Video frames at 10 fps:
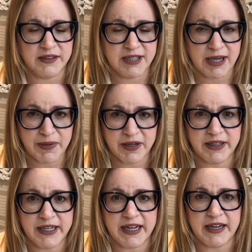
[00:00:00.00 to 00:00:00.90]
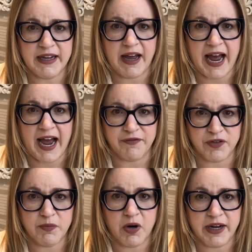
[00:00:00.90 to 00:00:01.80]
typically
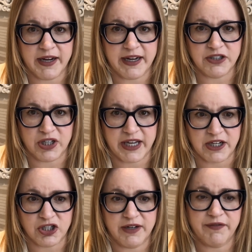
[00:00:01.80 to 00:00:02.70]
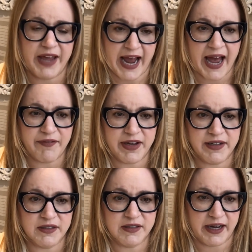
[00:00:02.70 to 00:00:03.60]
after market education, if they
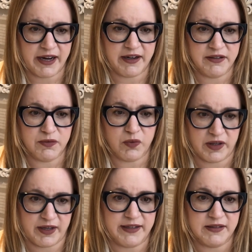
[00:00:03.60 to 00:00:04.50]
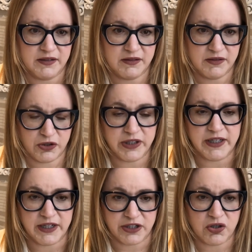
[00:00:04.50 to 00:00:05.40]
haven't signed with us during
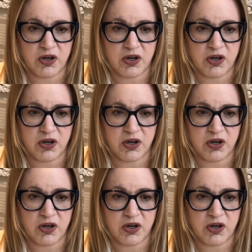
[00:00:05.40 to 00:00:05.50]
the initial